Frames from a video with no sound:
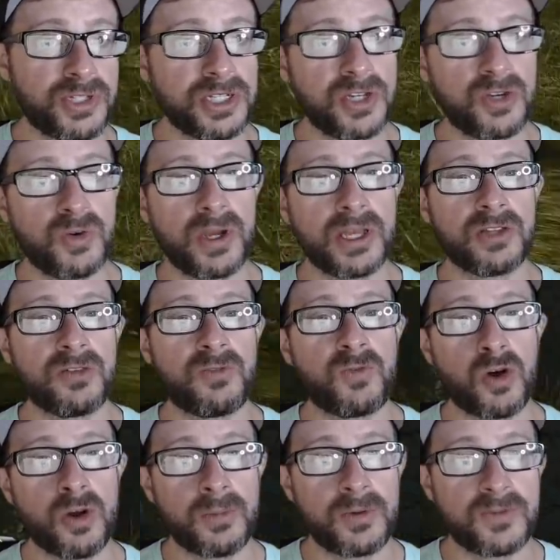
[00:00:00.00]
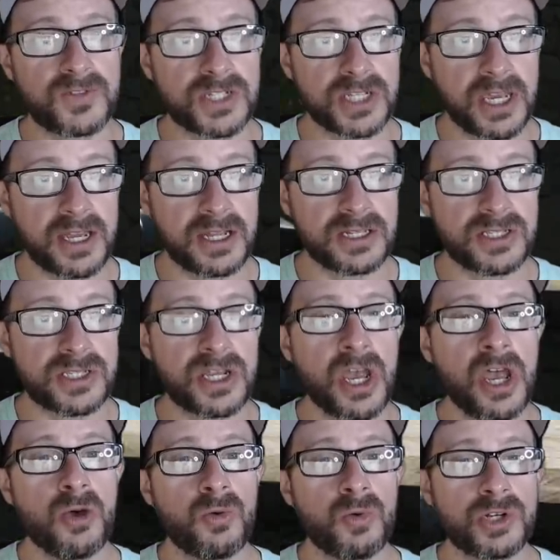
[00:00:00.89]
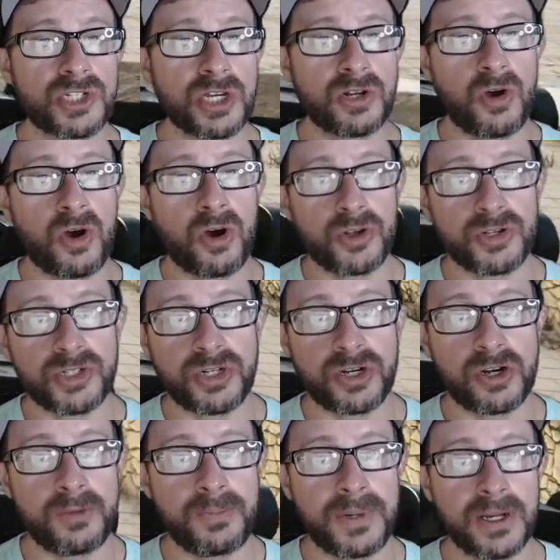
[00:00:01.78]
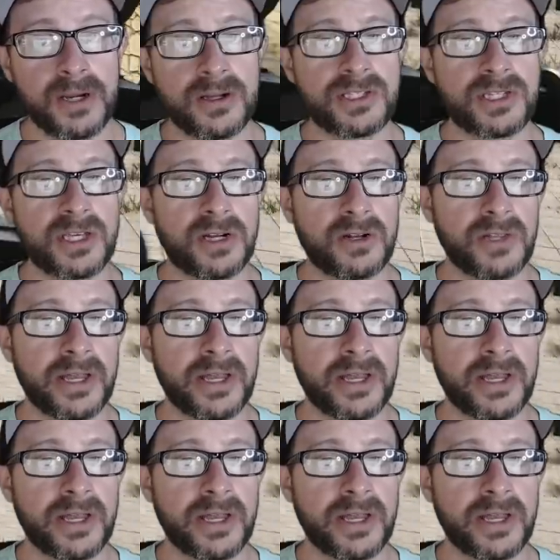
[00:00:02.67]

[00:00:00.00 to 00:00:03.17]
to you in the form of skins, which can alter your appearance and